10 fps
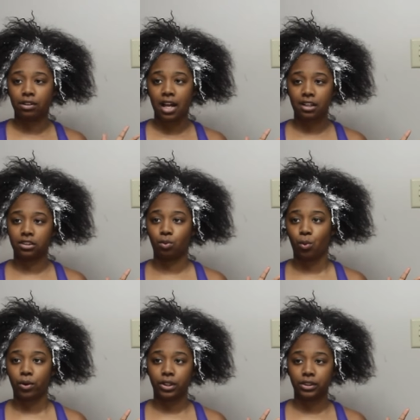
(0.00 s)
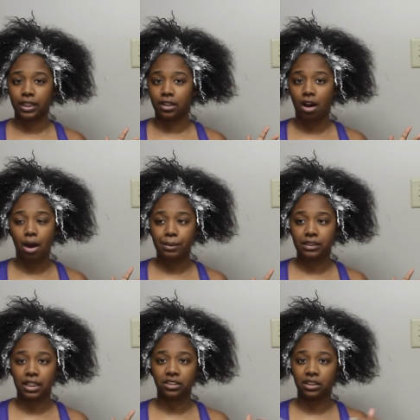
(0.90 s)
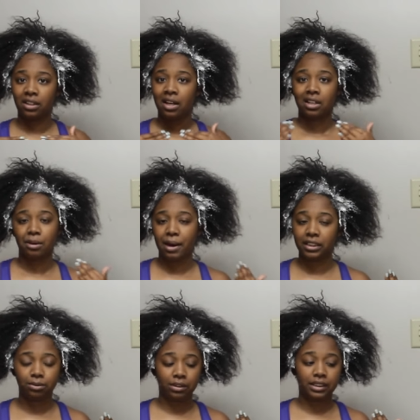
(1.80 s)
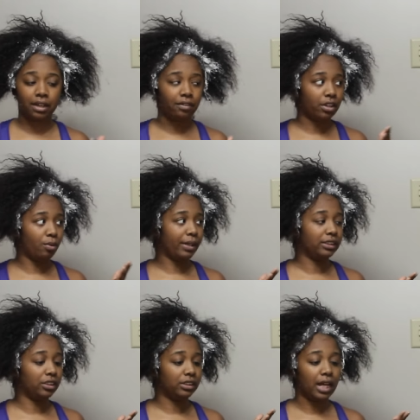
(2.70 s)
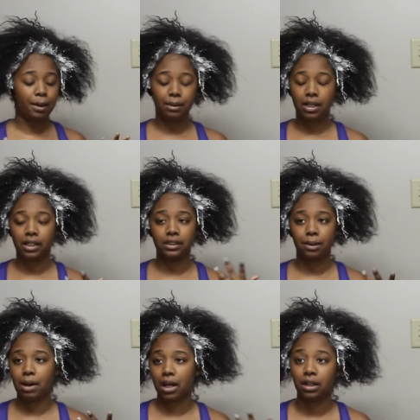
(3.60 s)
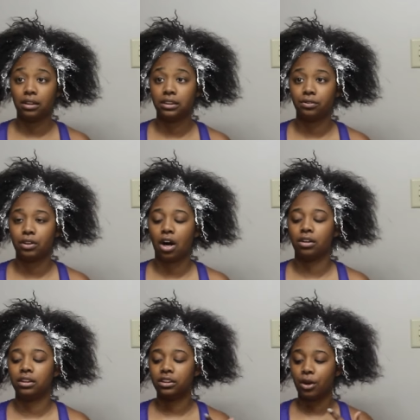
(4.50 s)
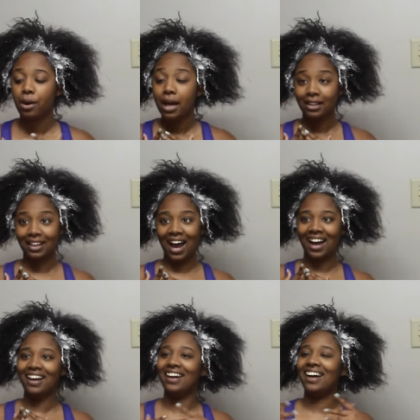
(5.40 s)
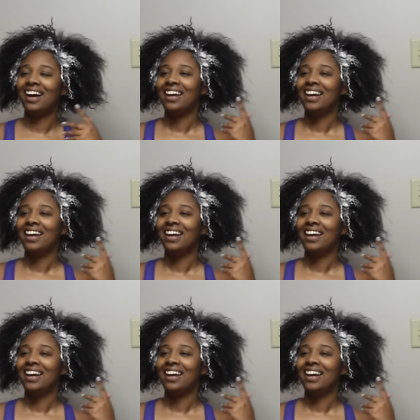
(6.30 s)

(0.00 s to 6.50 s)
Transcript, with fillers: relaxer warriors in the comment section you might as well save it you're wasting your time because i'm not going to listen regardless so yeah